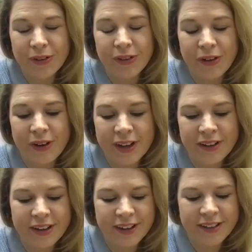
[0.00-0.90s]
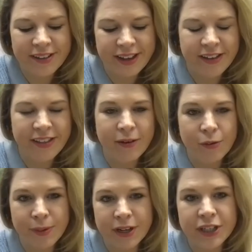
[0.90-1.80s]
So I can see how that
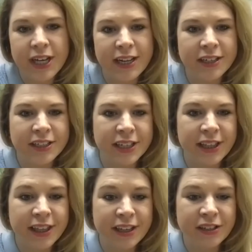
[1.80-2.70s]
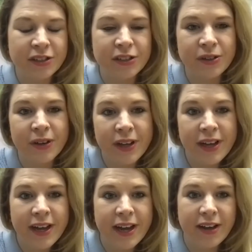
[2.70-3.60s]
would be a challenging thing to
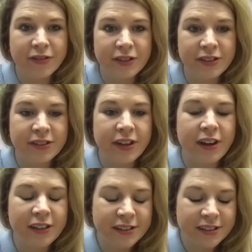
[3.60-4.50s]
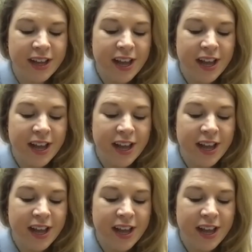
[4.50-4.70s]
have to discuss.